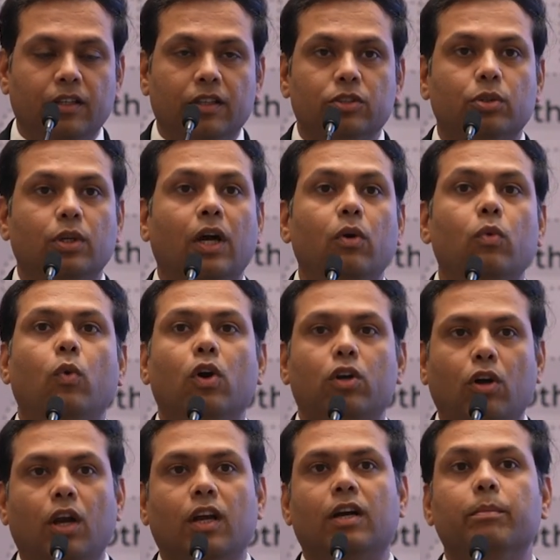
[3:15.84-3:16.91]
So now
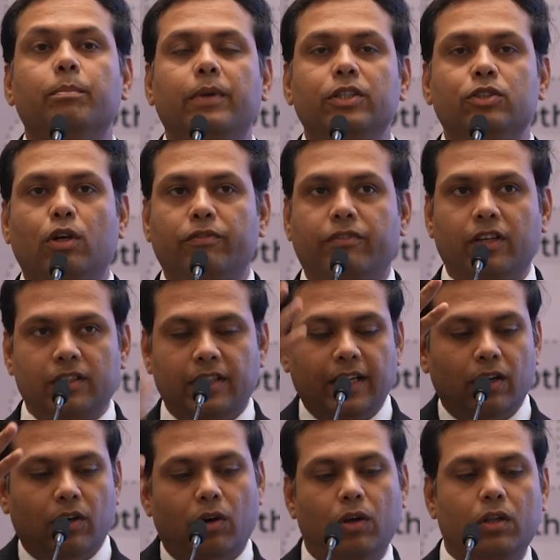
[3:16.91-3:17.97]
what all companies offer? There
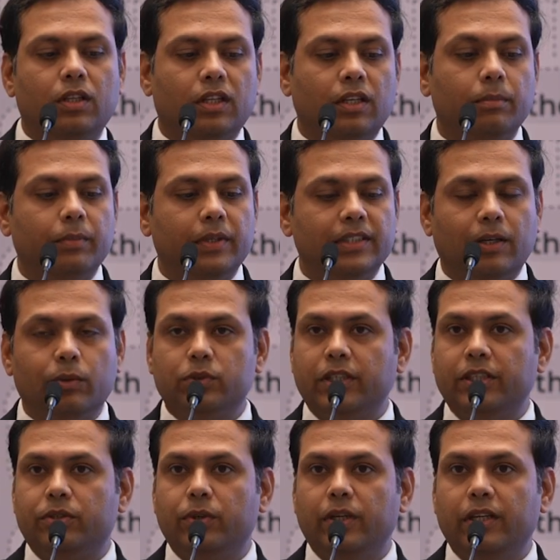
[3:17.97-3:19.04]
are all the companies
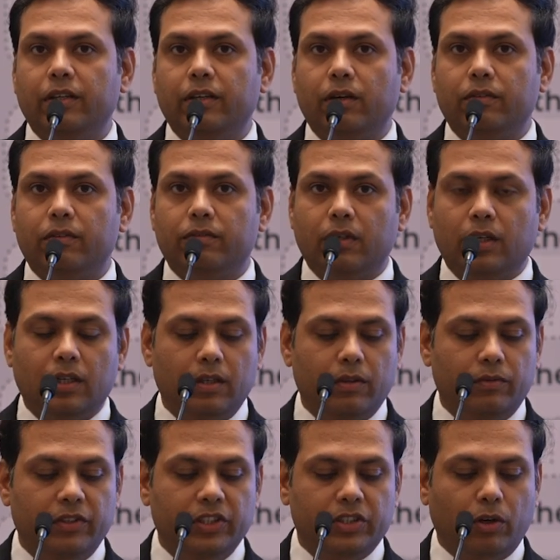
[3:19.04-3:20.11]
outside today
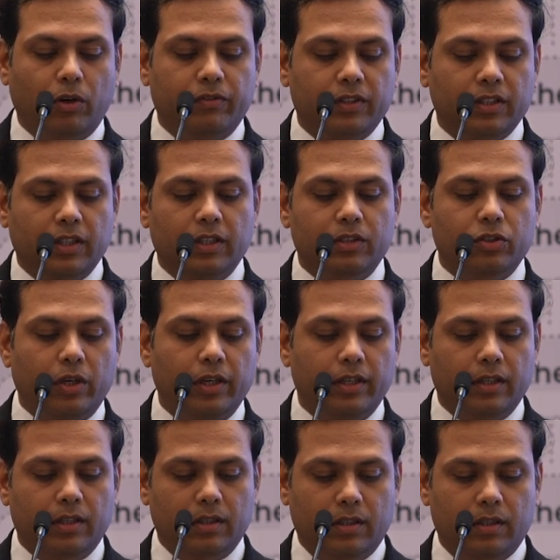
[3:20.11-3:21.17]
which offer the
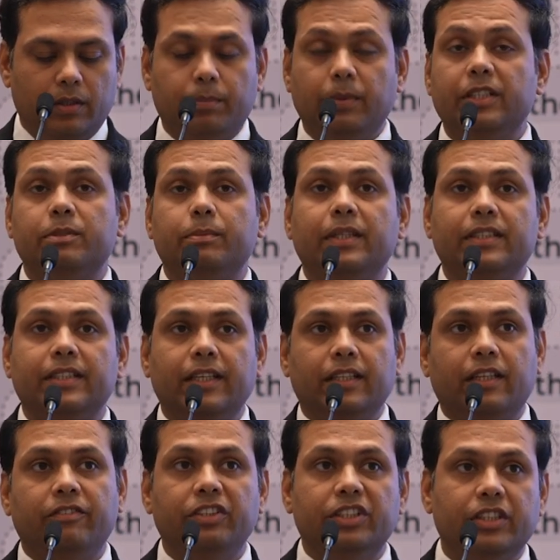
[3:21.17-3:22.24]
joint replacements and
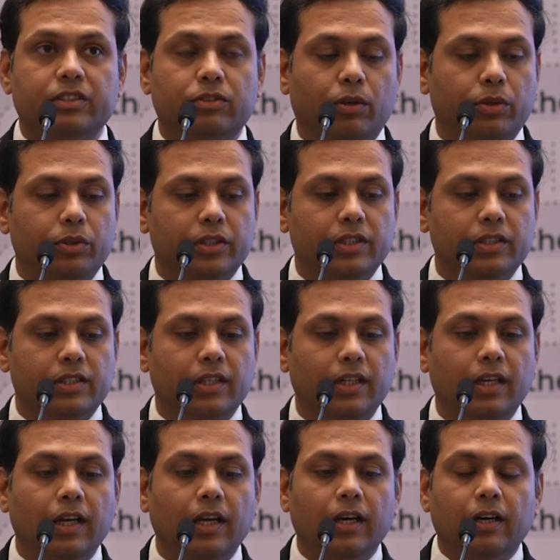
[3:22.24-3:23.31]
the revision solutions.
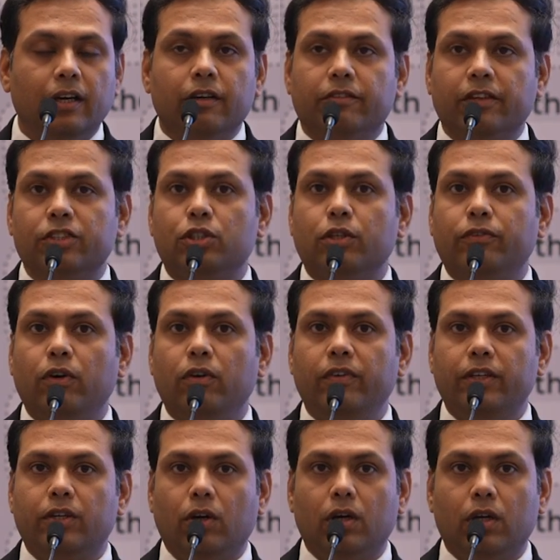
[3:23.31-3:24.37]
First of all,
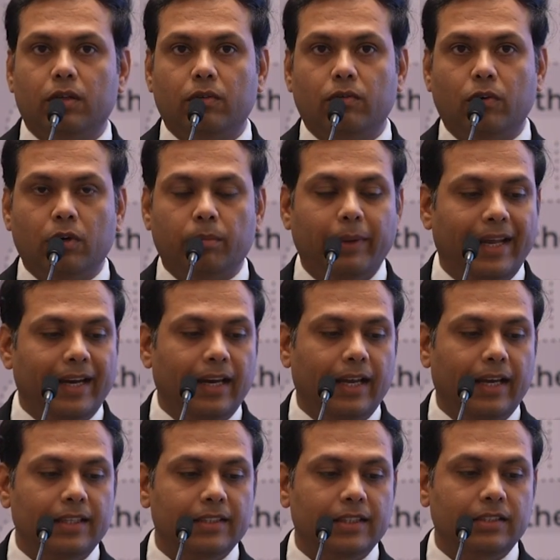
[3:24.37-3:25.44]
we talk what Merrill
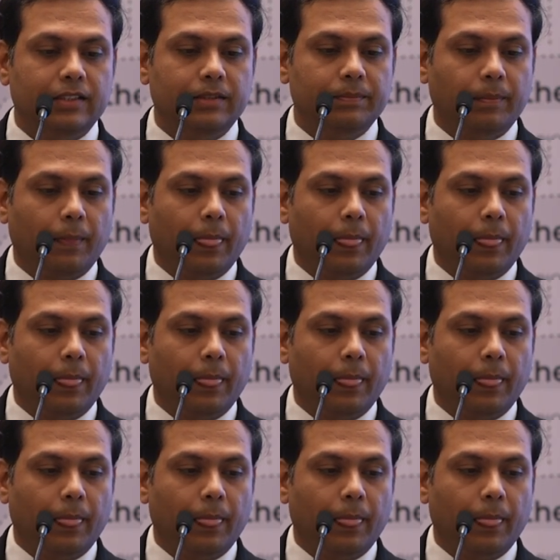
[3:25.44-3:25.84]
has us.